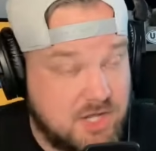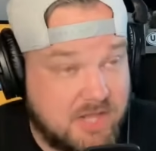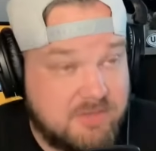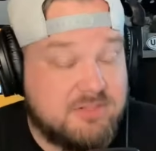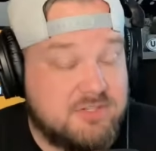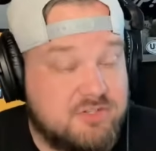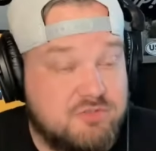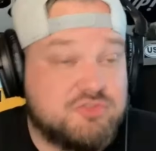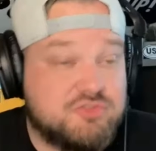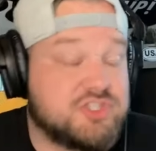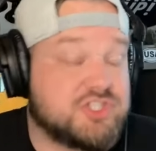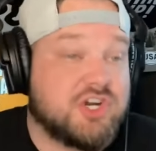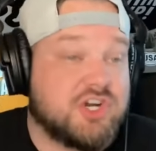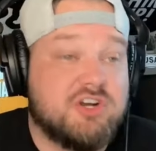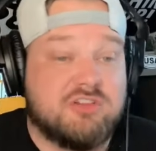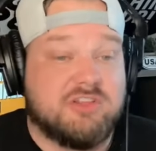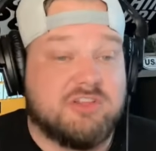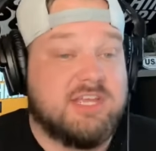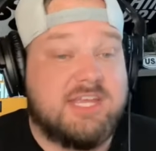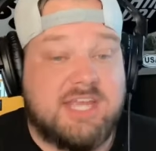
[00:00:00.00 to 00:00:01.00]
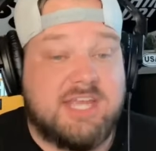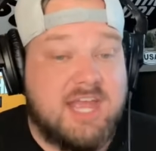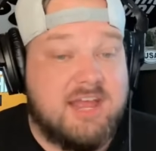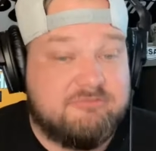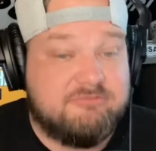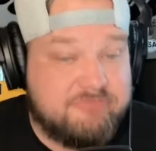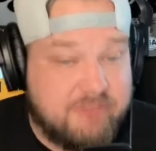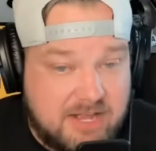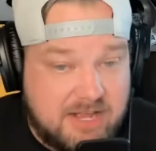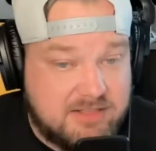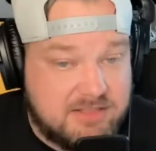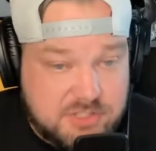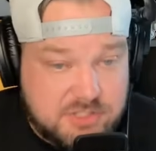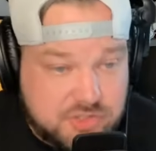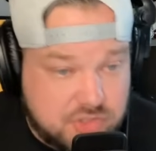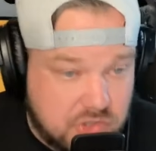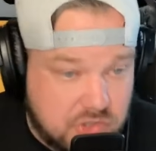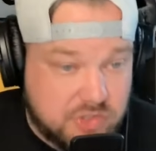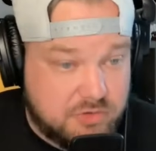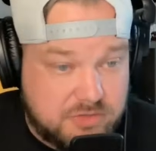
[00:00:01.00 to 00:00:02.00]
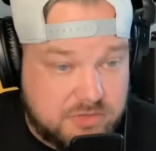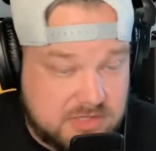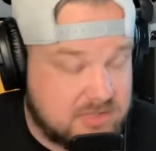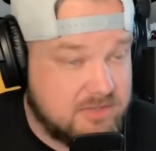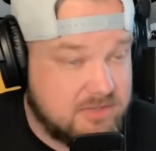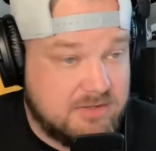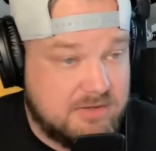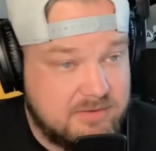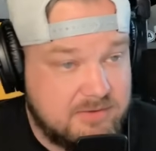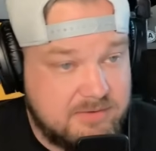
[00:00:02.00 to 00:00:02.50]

and you certainly can't find the truth.